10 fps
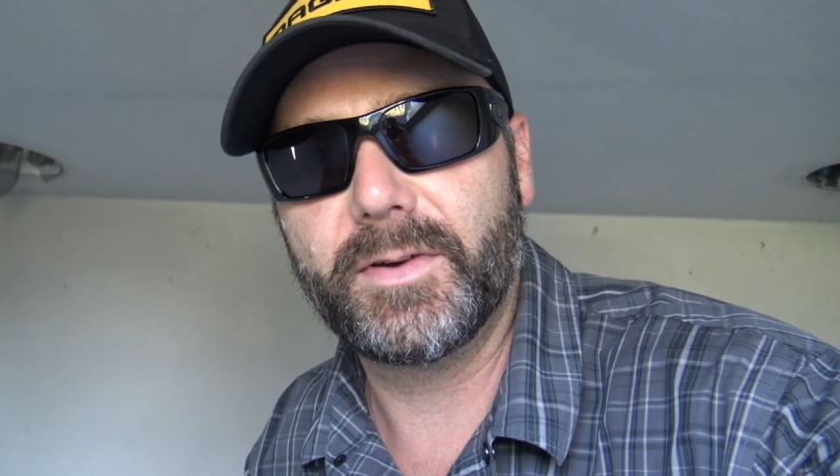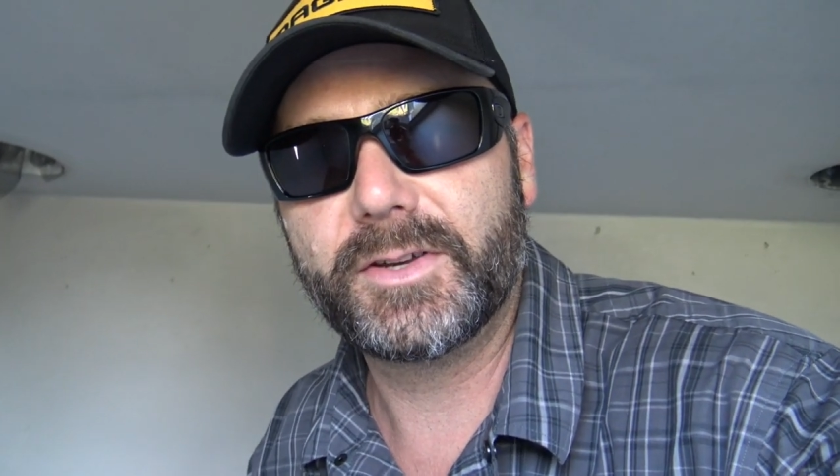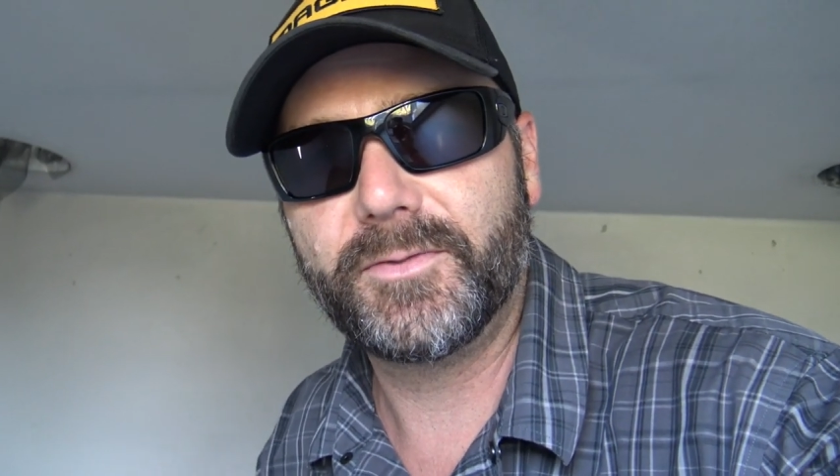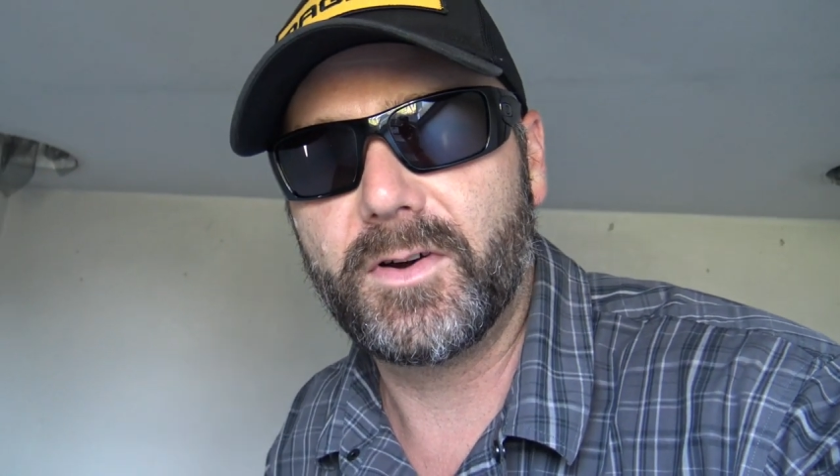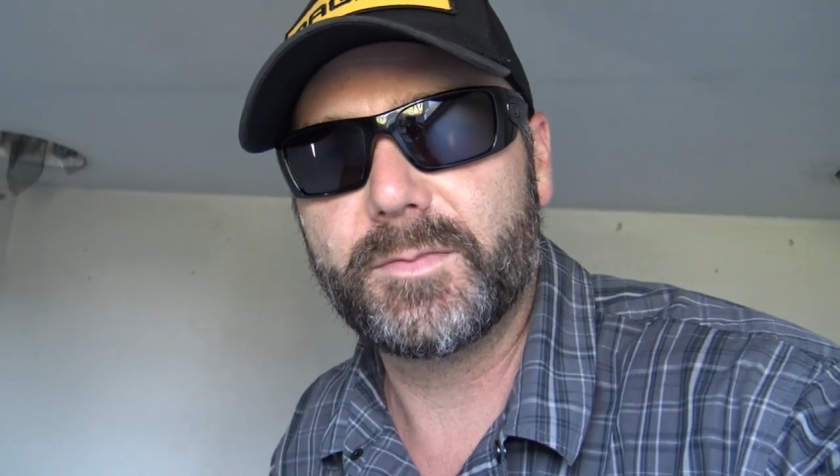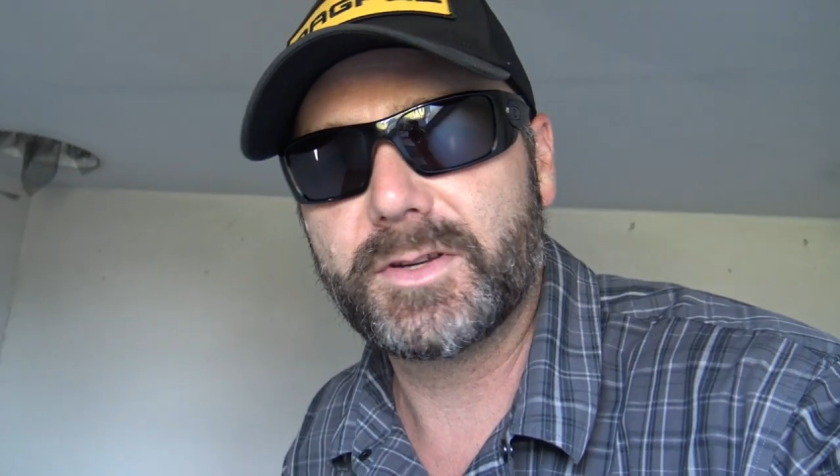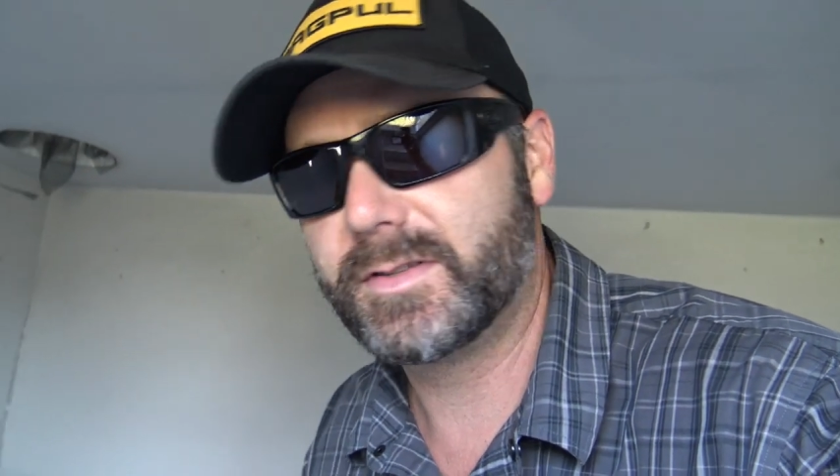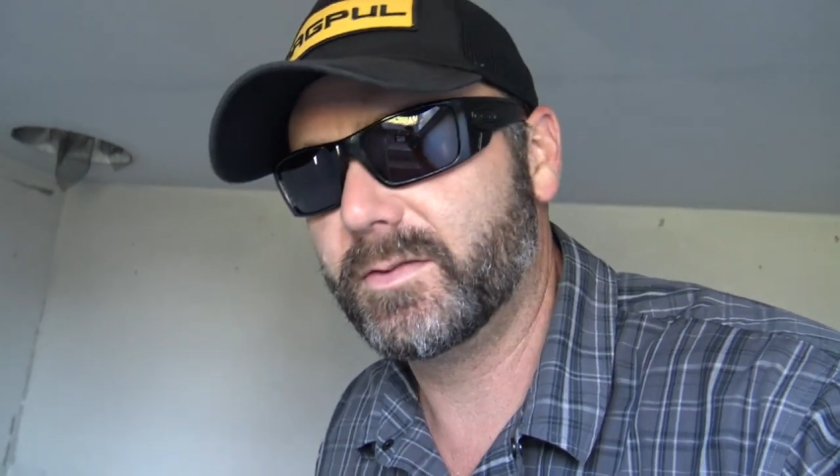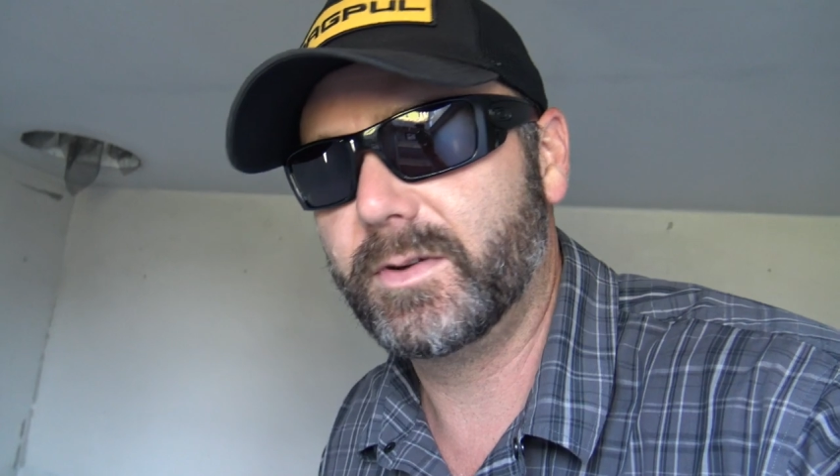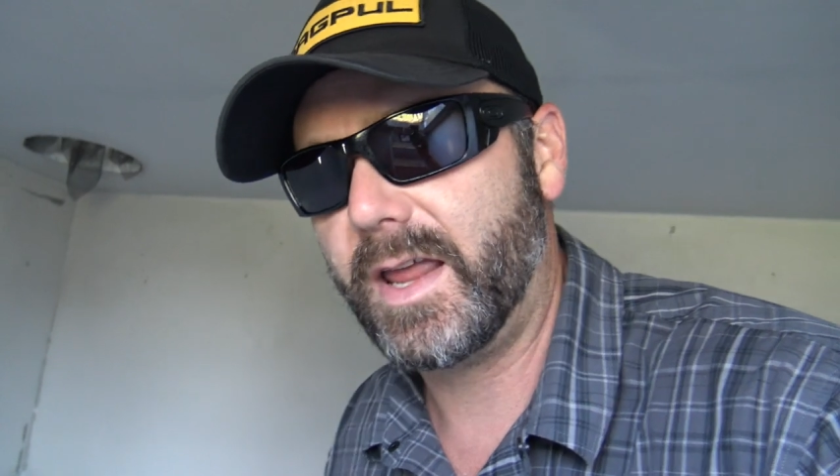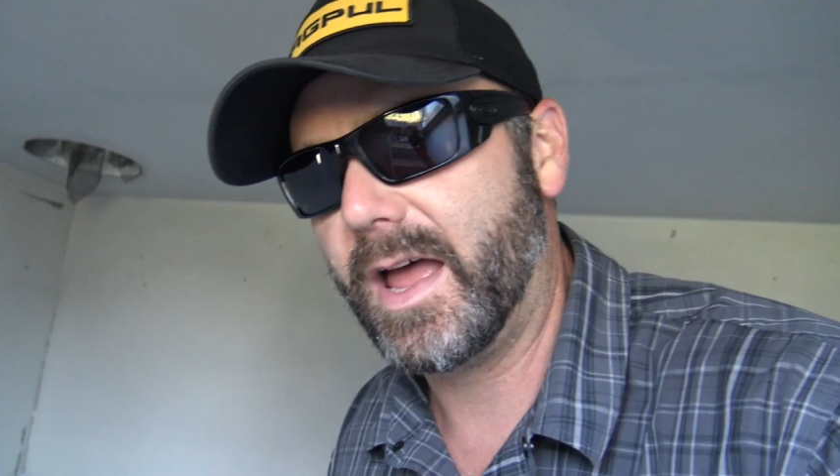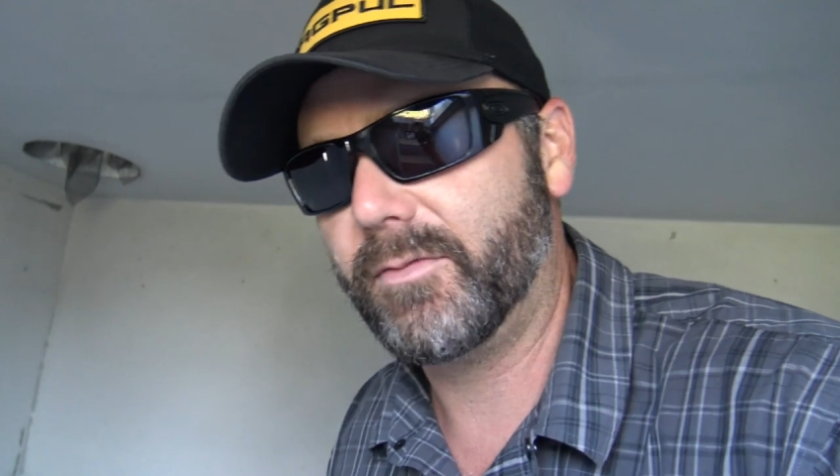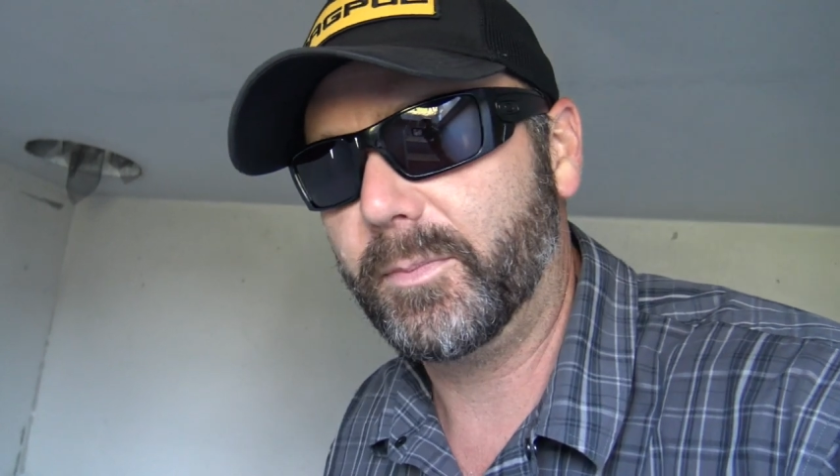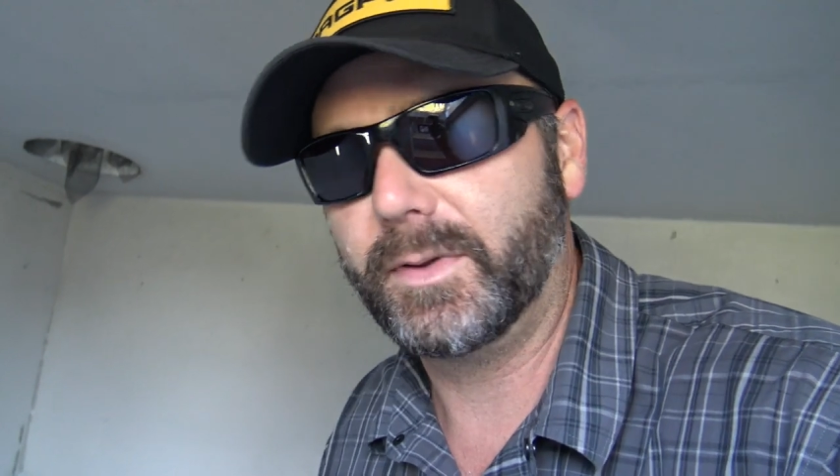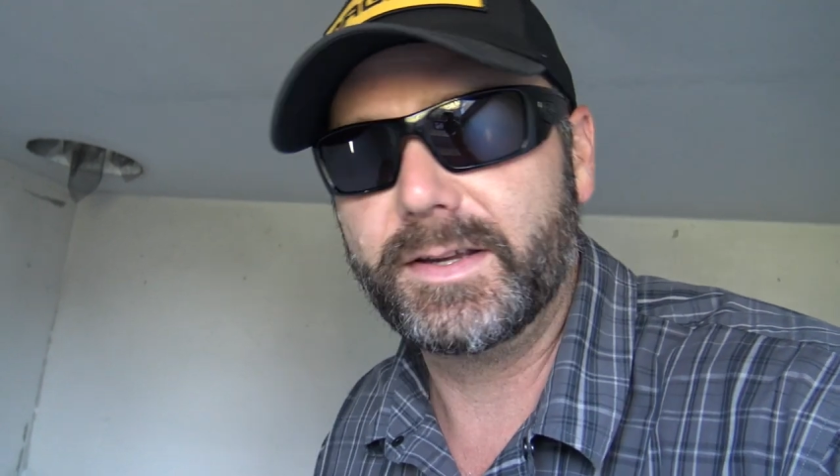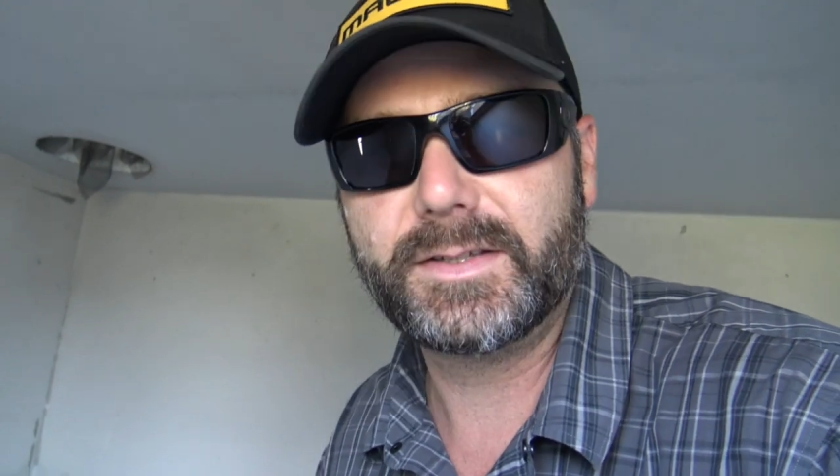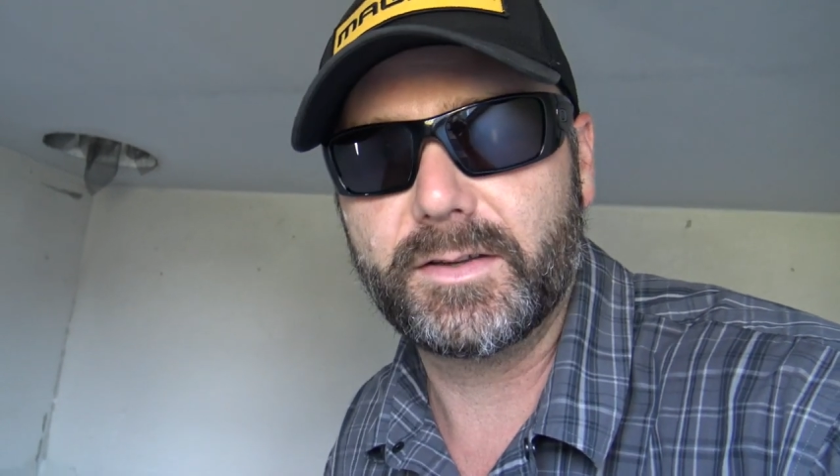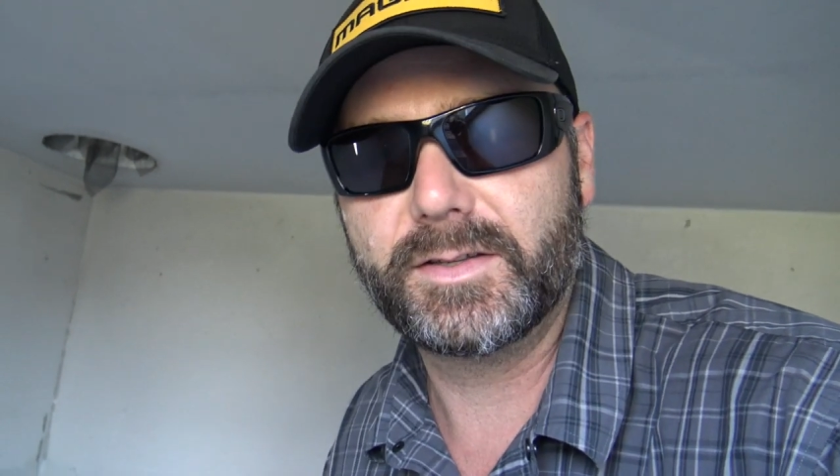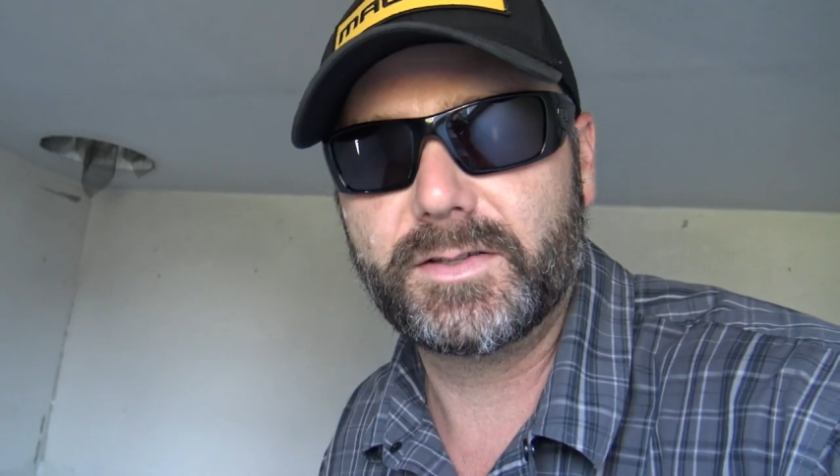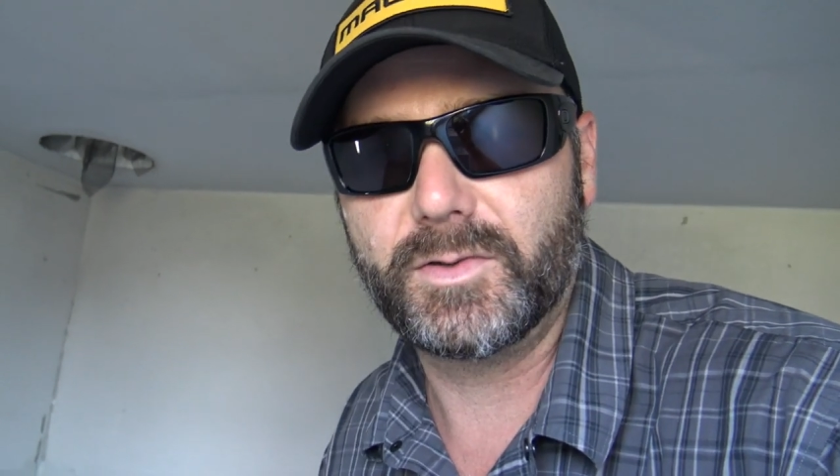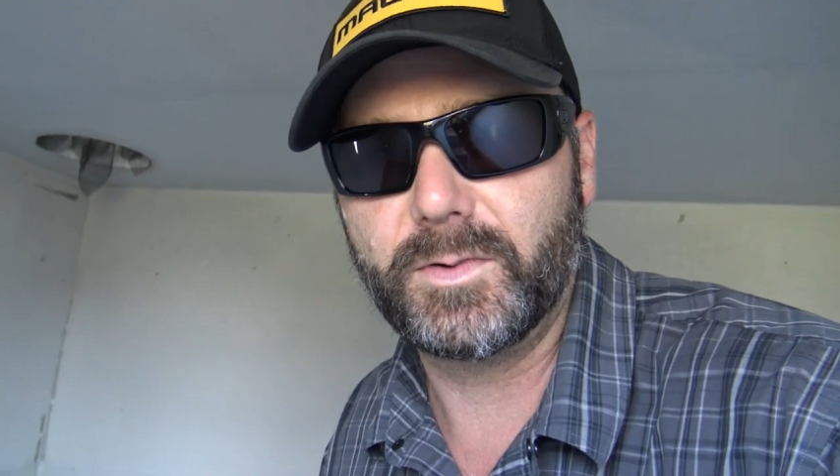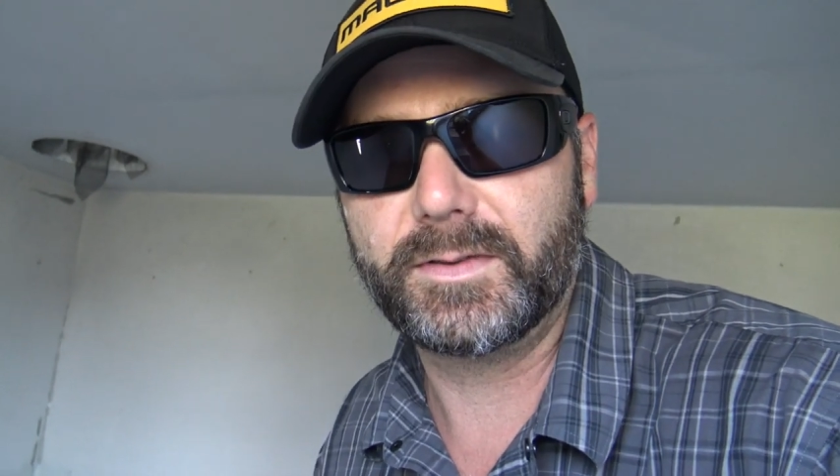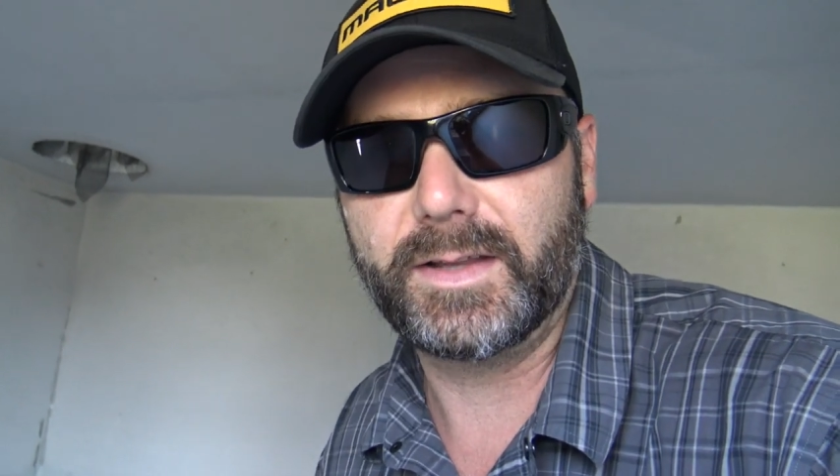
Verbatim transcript: Ridge Farm just so we'd have a place to store